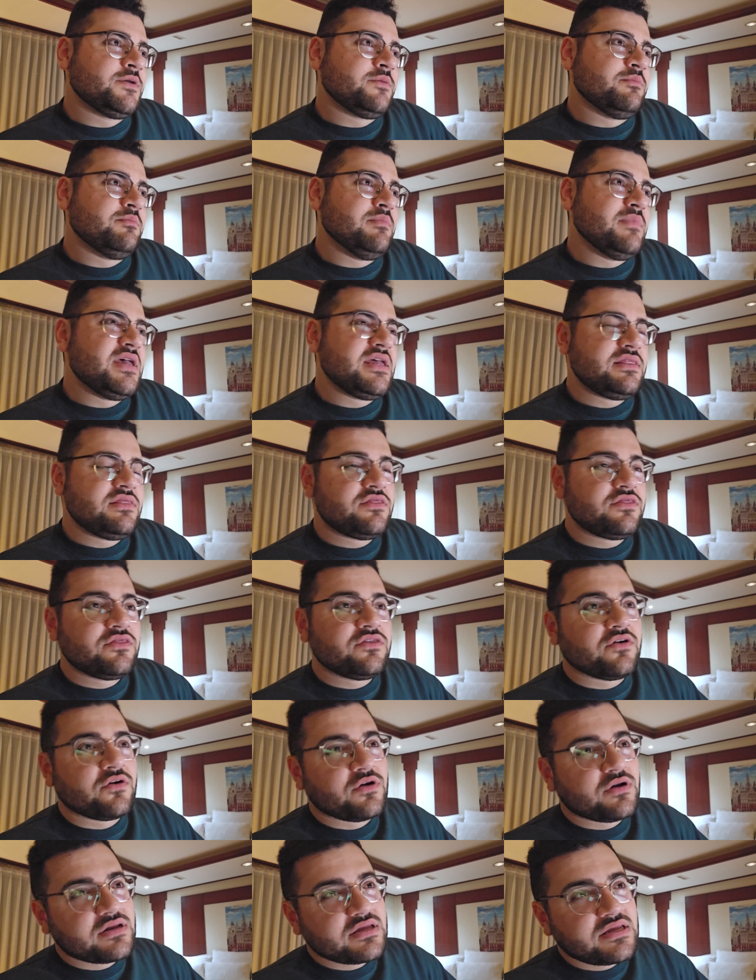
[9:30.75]

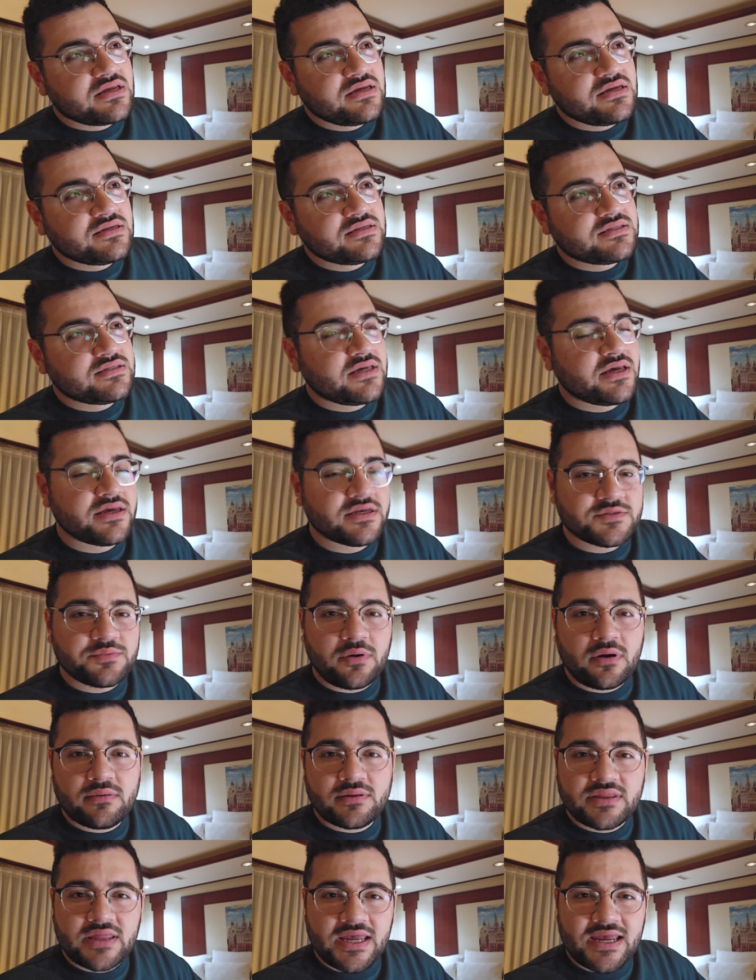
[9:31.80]
mid-30s is
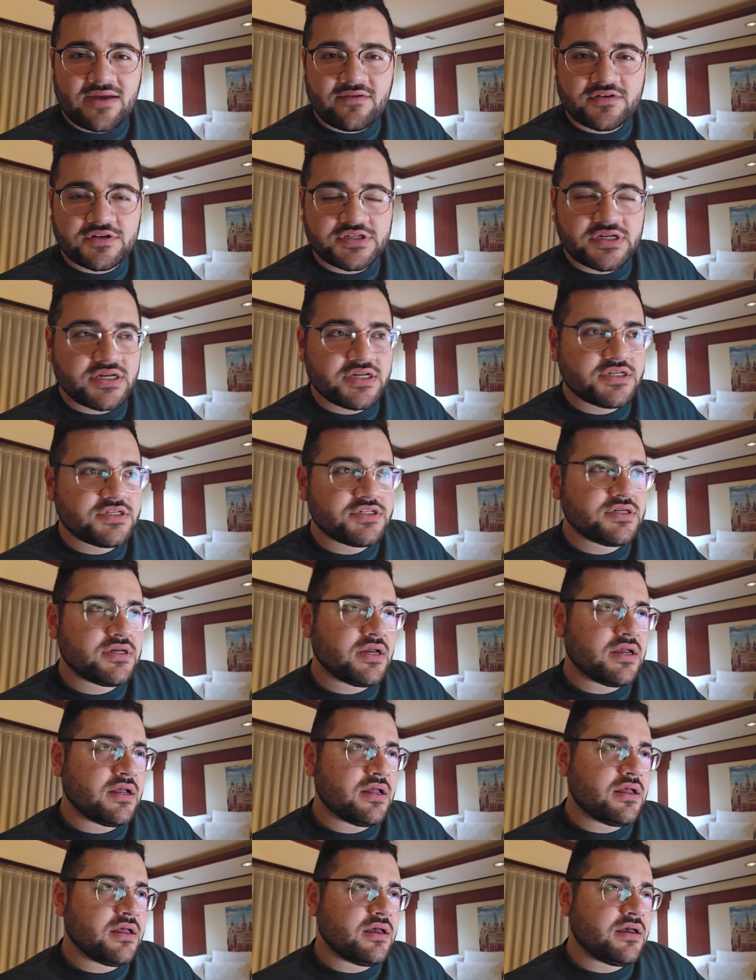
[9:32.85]
probably the average age,
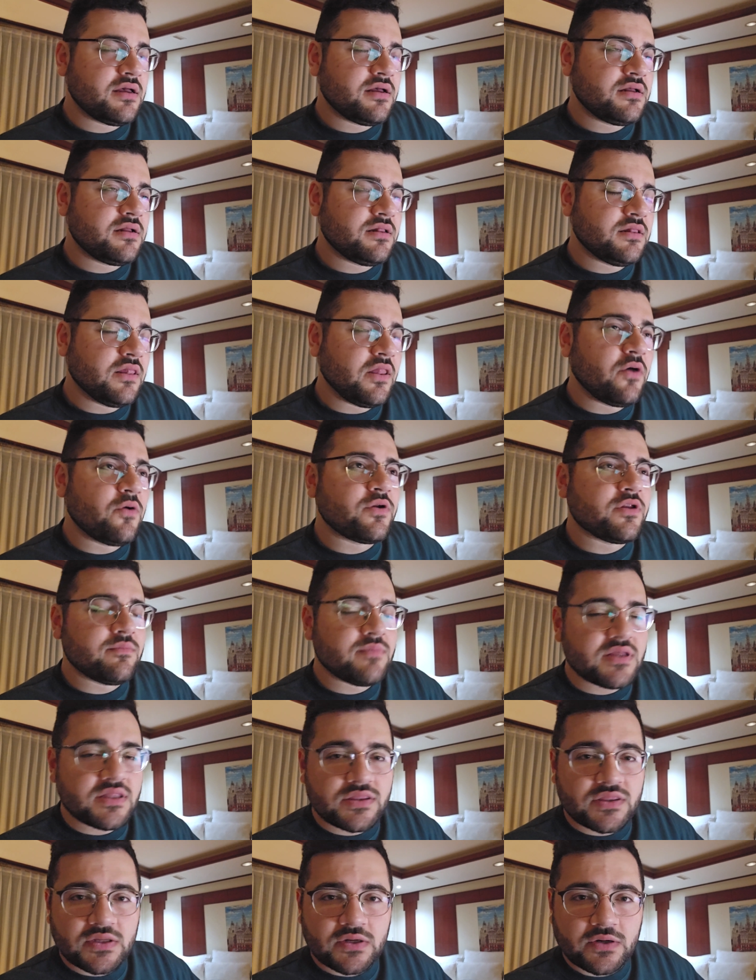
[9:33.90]
low to
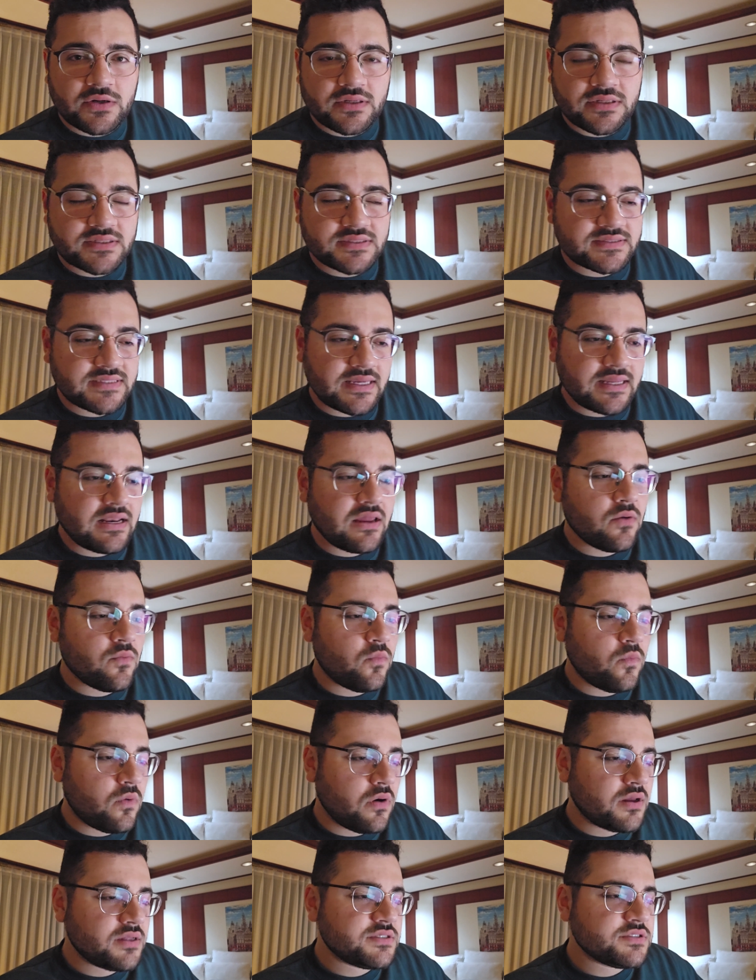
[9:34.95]
mid-30s. And I
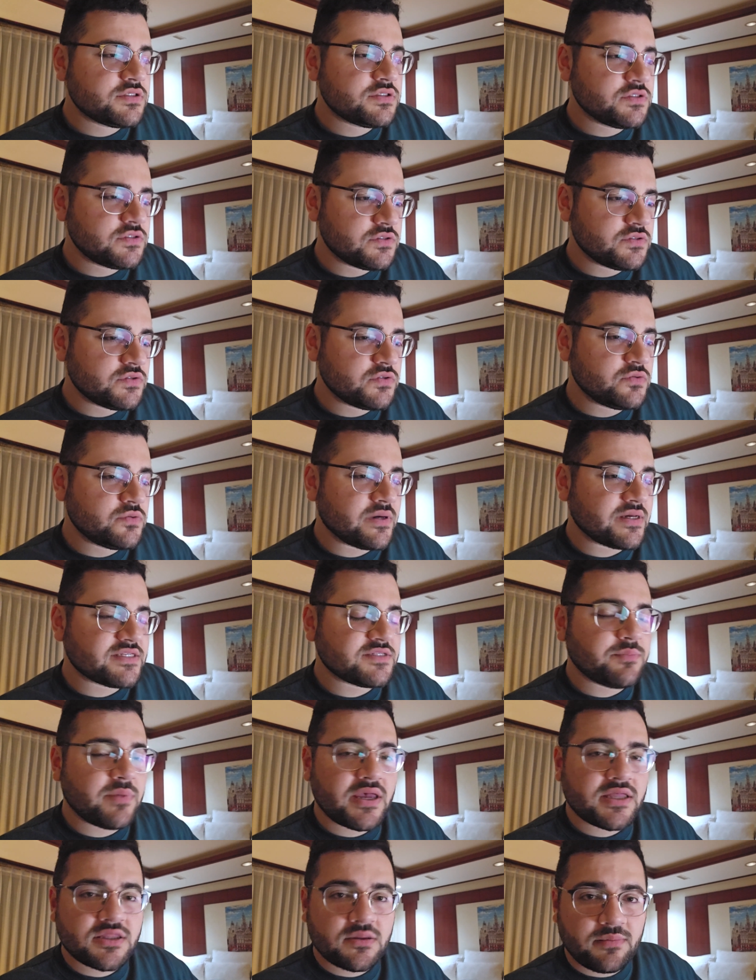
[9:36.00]
want to
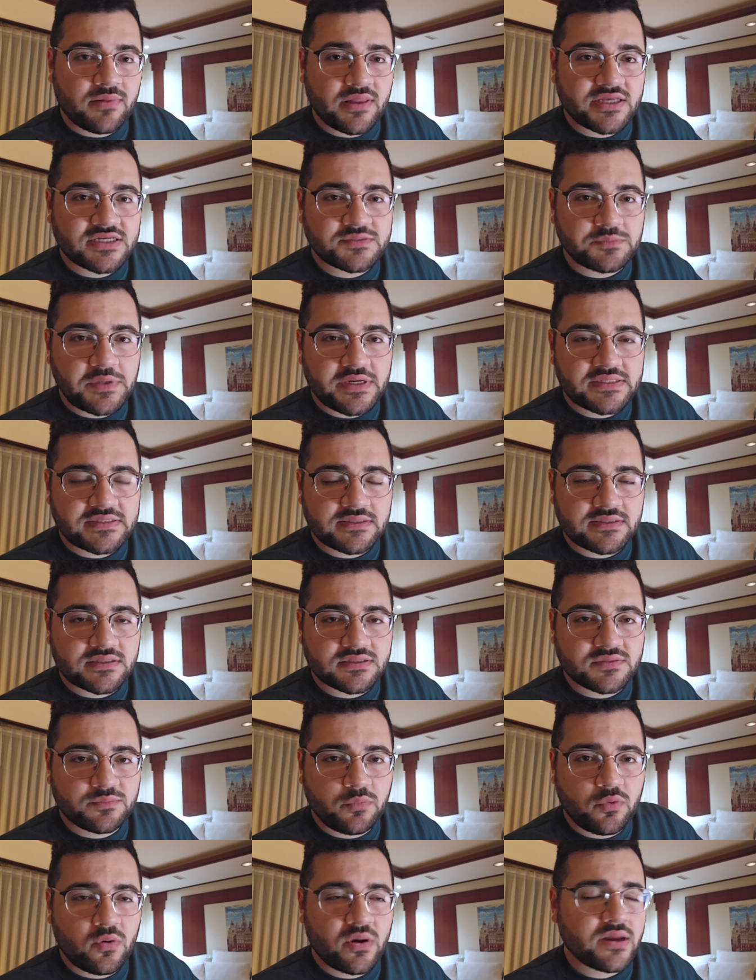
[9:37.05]
expand the play space at this
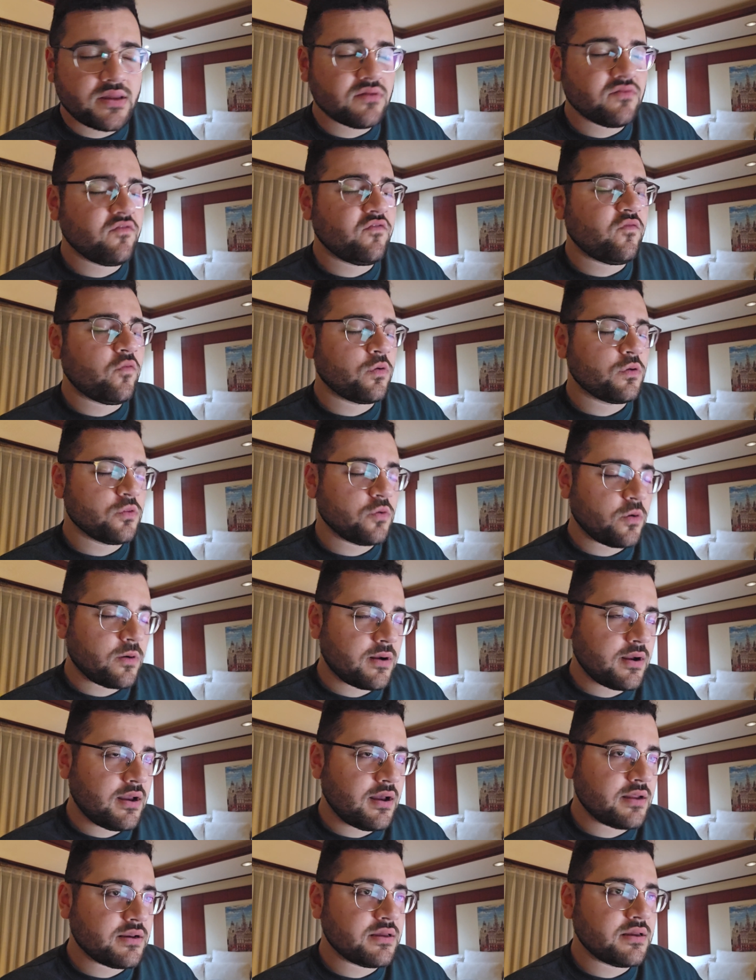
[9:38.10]
point for
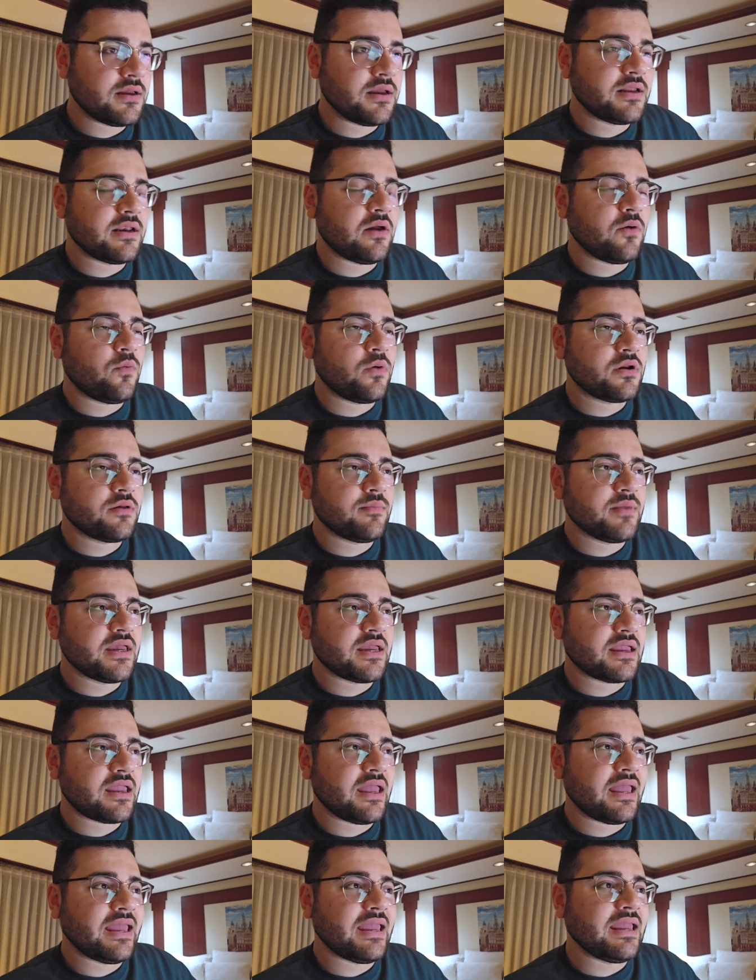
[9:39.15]
Lorcana, and I want to
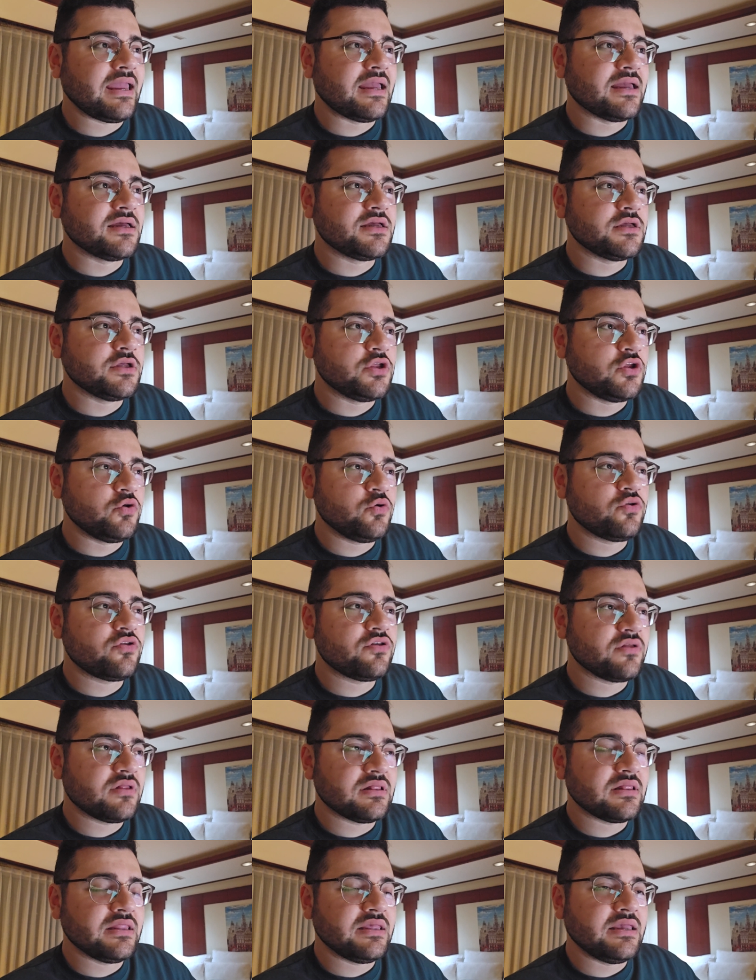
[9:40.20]
make a youth
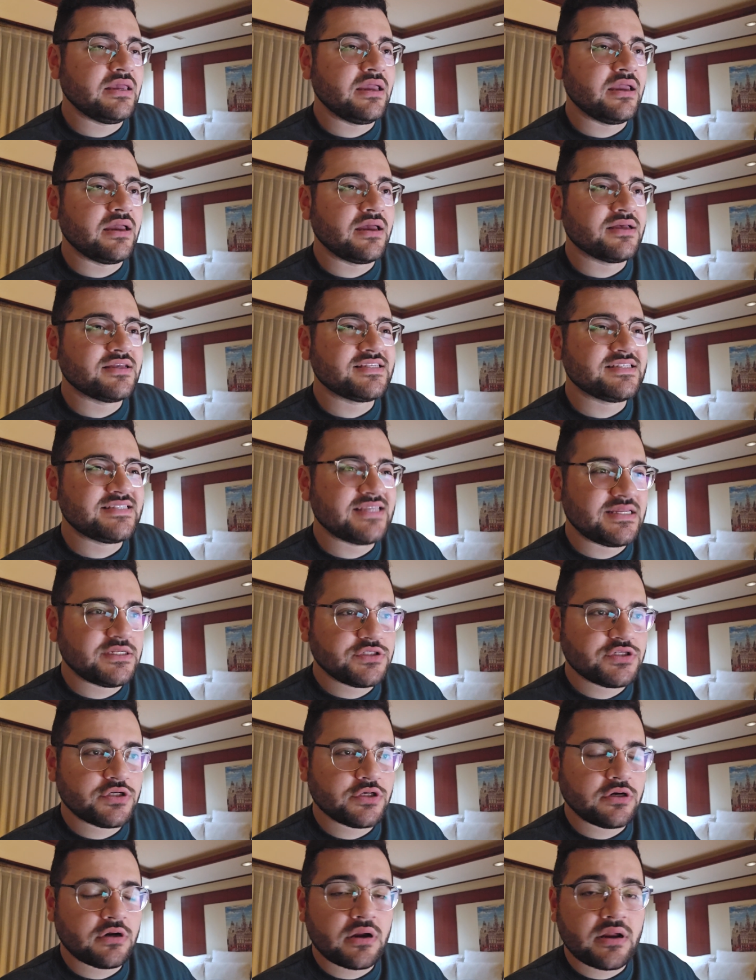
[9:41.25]
league
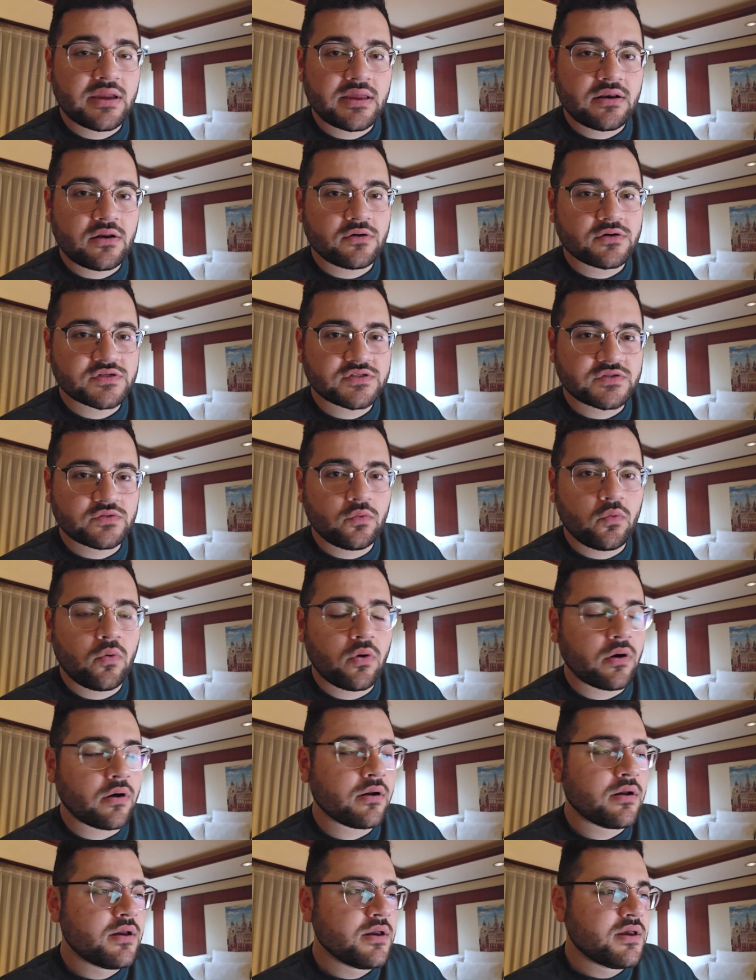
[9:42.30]
center in our store